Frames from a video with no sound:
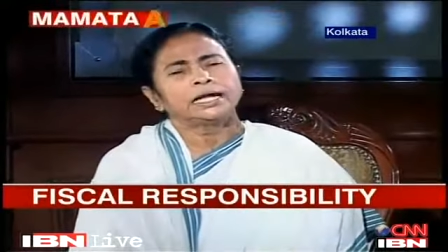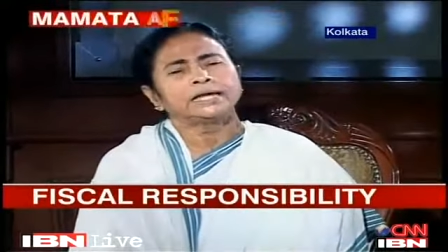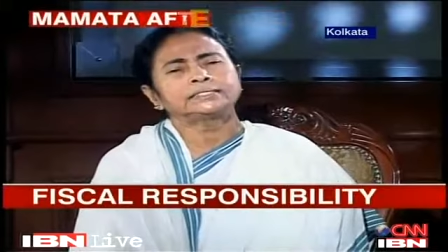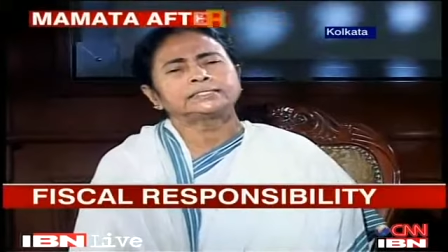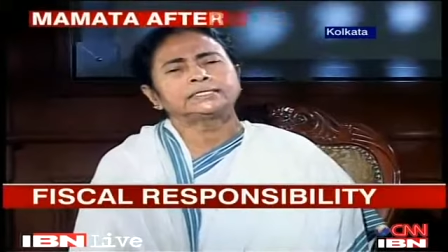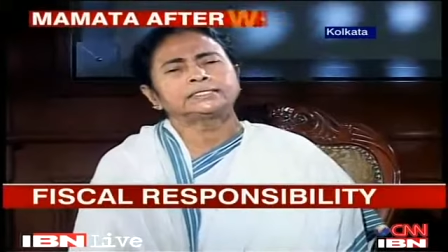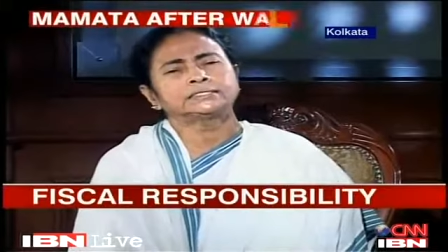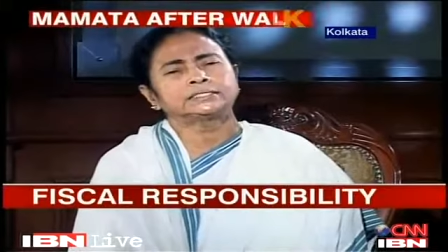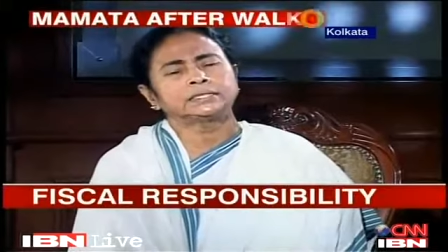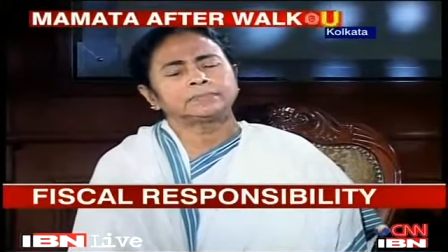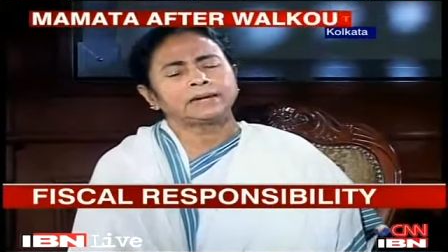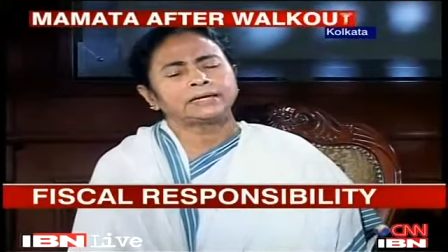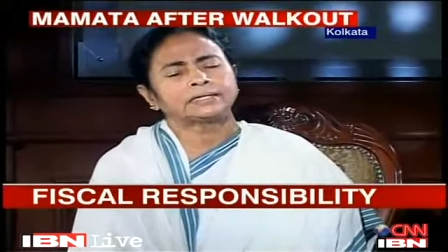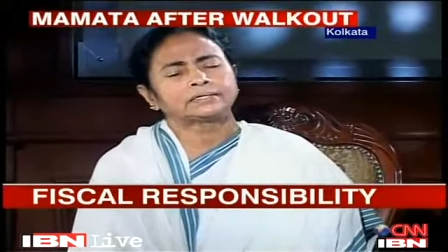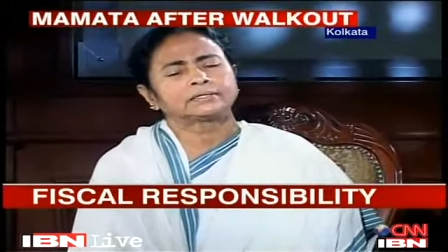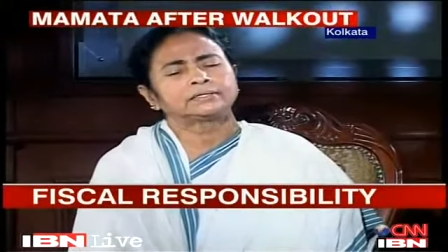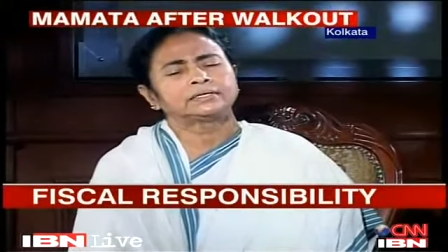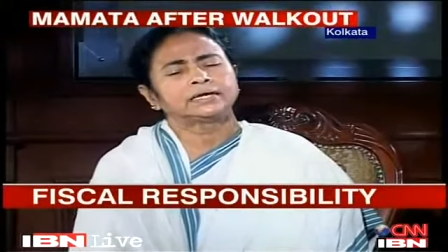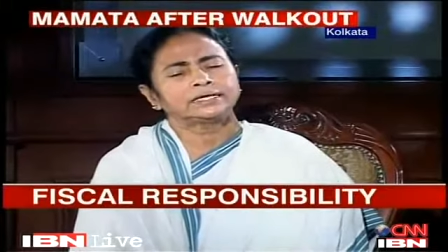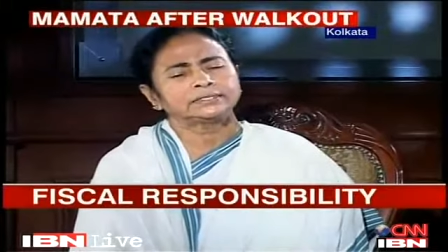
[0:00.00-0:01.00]
Let this
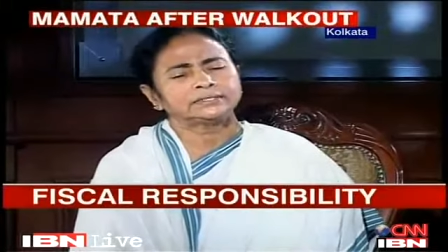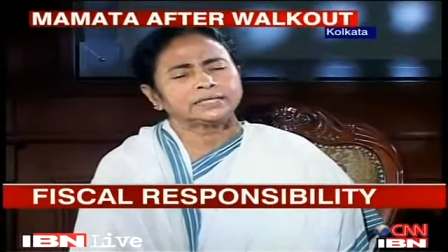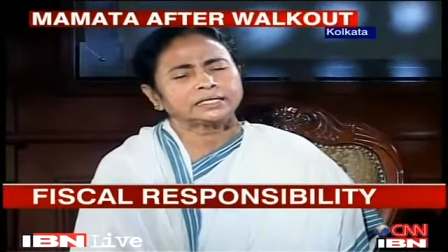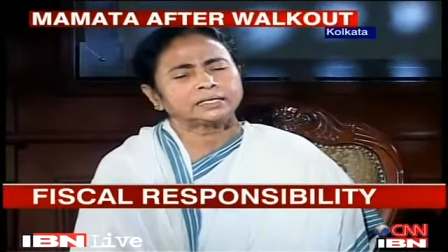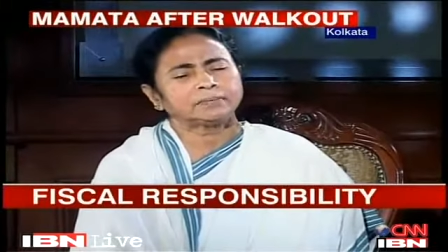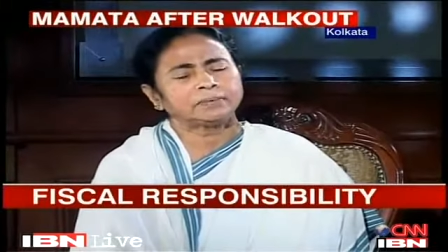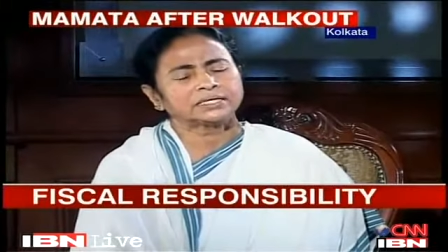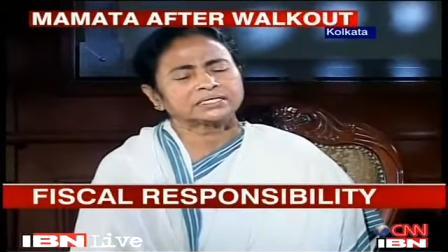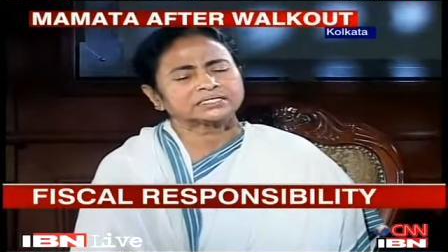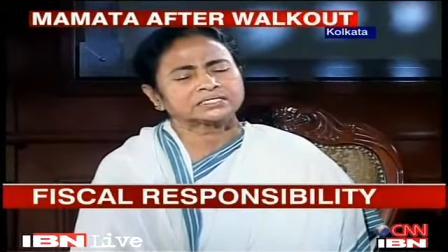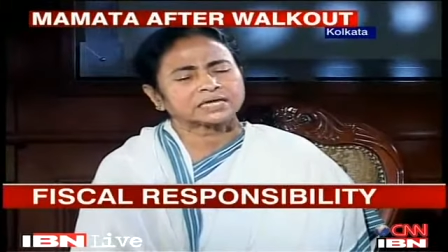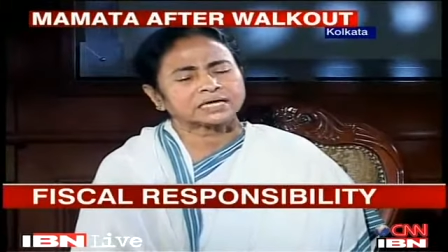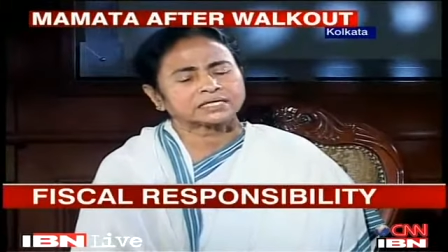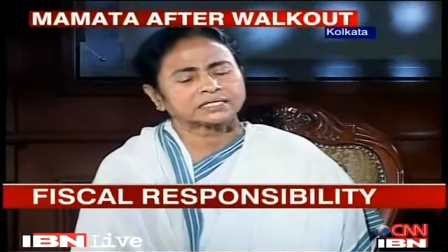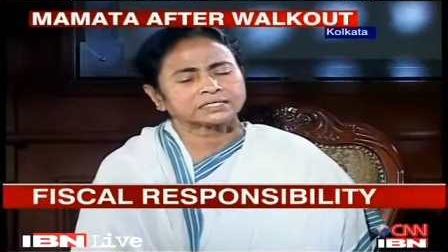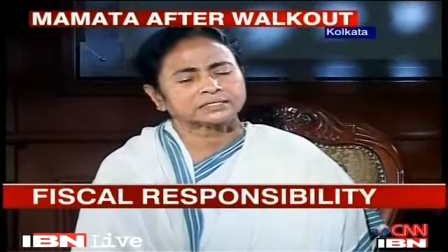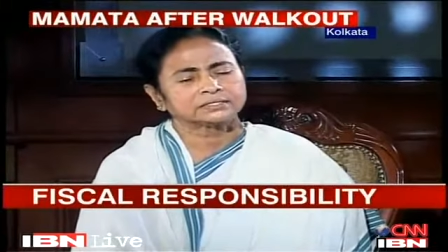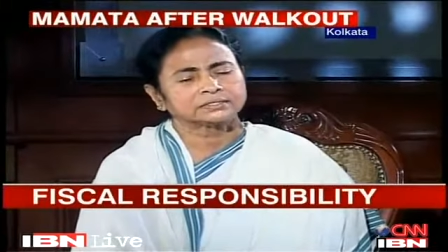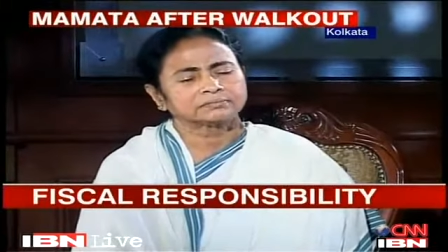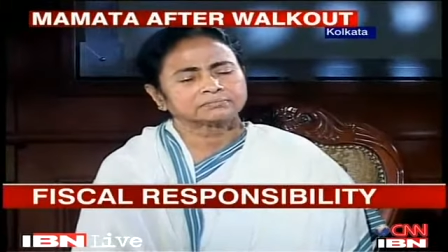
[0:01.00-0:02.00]
debate, let the debate start.